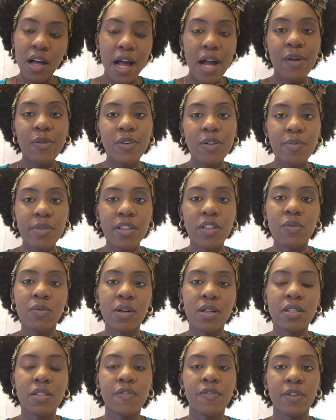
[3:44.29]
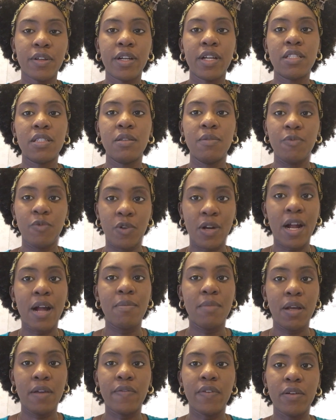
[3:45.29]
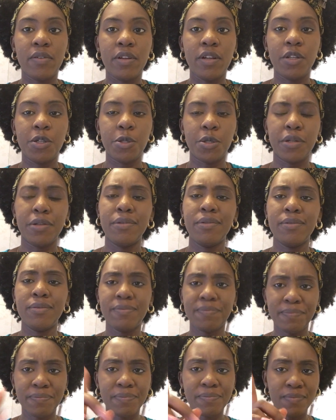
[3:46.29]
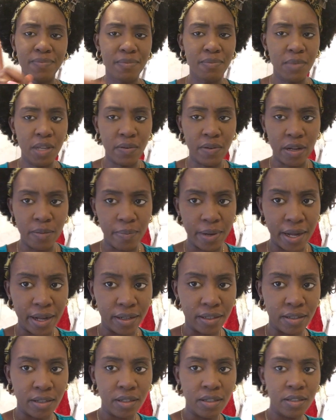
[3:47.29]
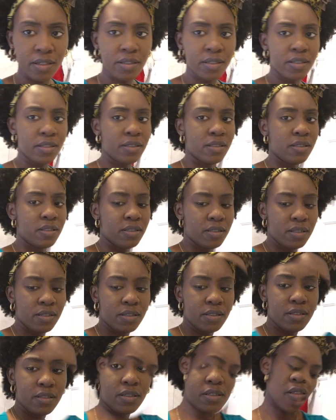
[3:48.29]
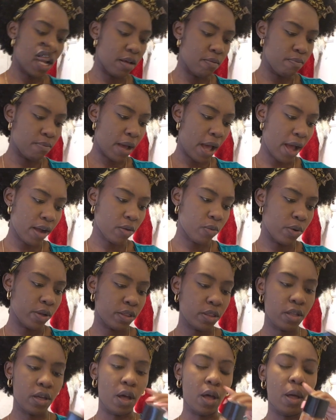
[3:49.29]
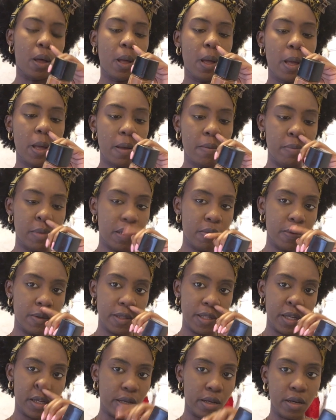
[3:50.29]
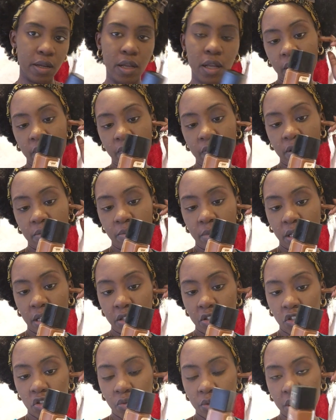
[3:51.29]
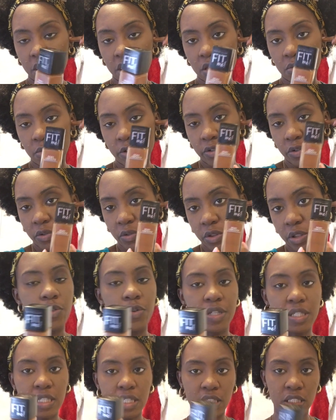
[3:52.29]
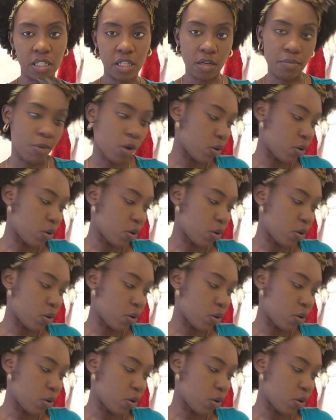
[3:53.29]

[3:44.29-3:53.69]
I would be the one to forget to grab my foundation. Be right back. So I'm back with the Maybelline Fit Me Dewy Smooth 360 in